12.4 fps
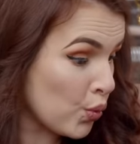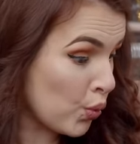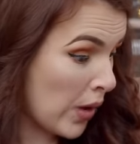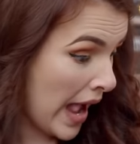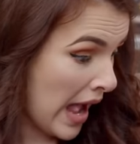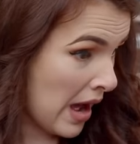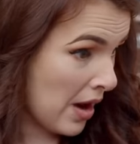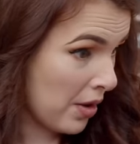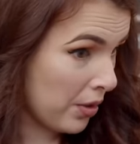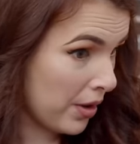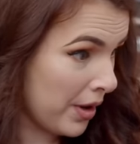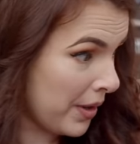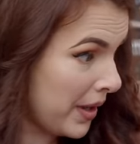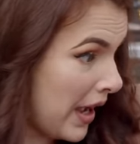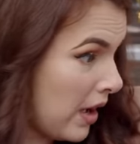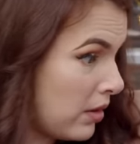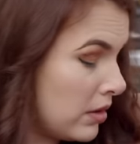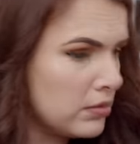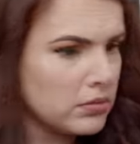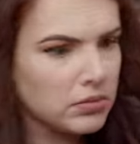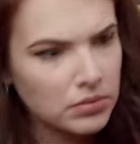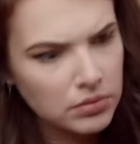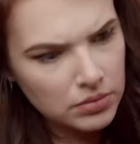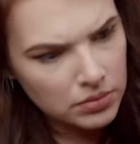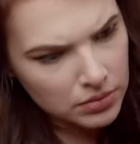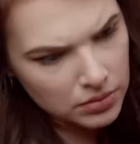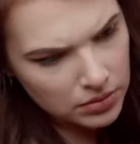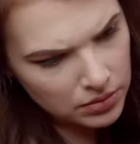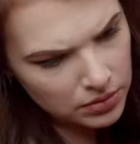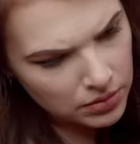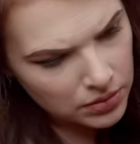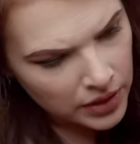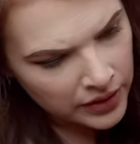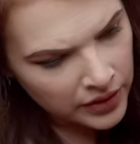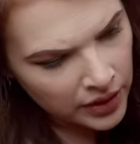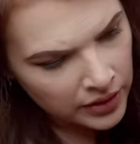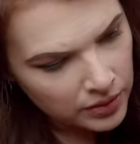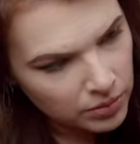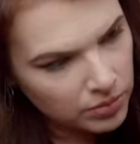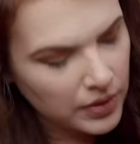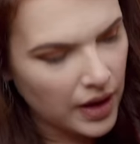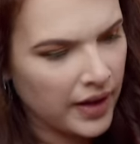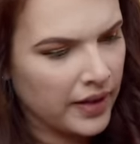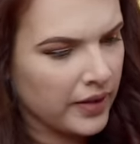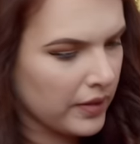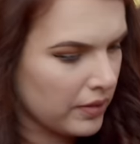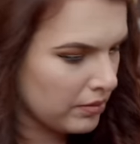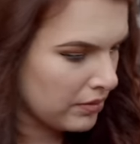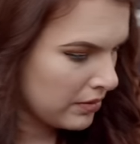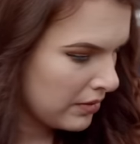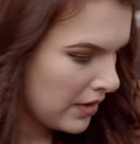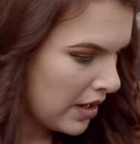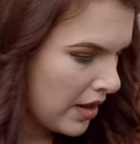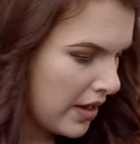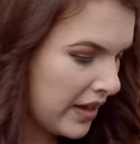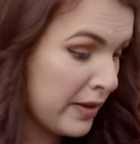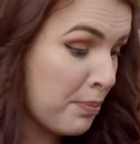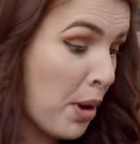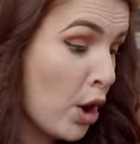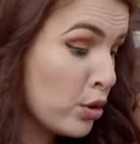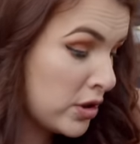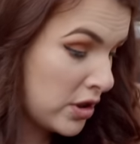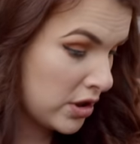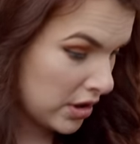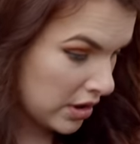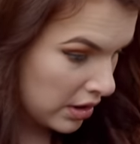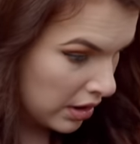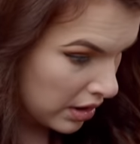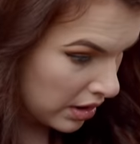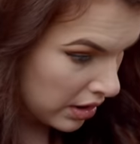Wow, okay. Is this, it's a poster.